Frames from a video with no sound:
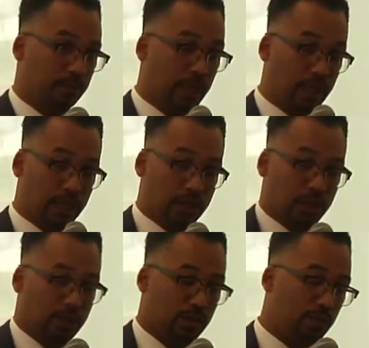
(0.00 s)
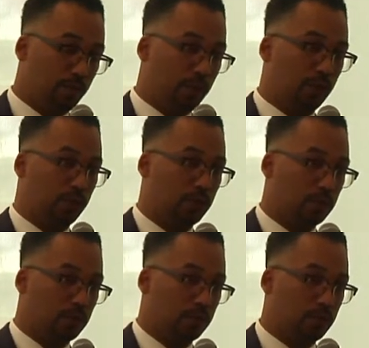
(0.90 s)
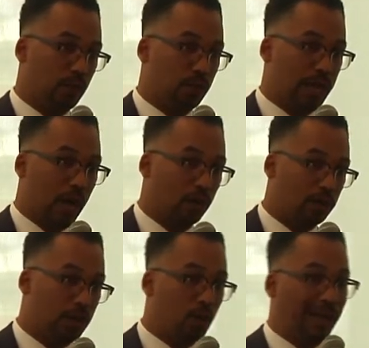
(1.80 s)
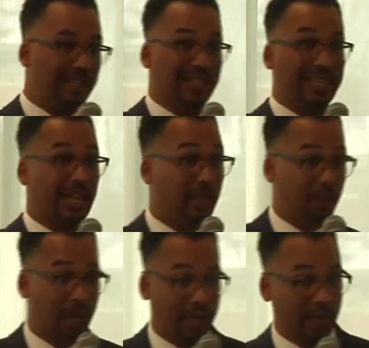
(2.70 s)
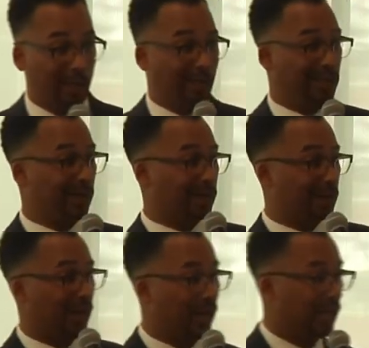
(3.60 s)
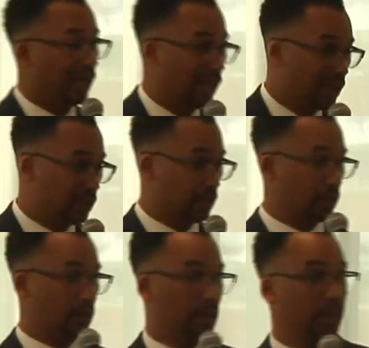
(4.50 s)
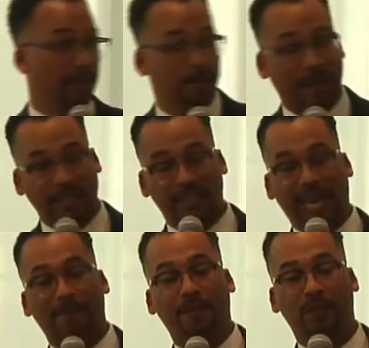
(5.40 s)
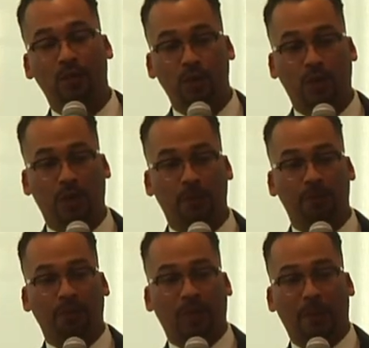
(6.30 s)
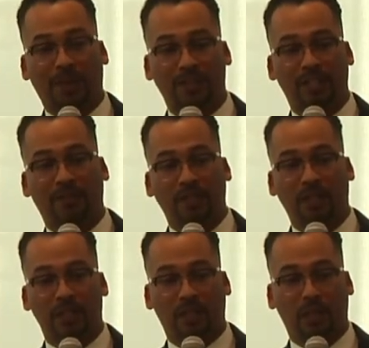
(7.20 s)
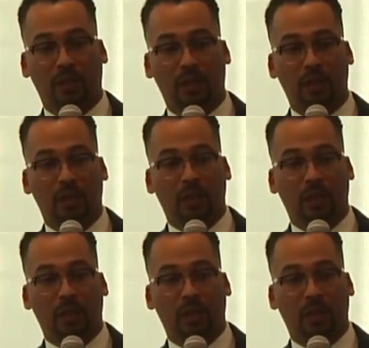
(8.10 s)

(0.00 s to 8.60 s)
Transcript: And then it was out. And nobody said nothing about it. Nobody talked about it. None of this. And this happened in New York about 7 years ago,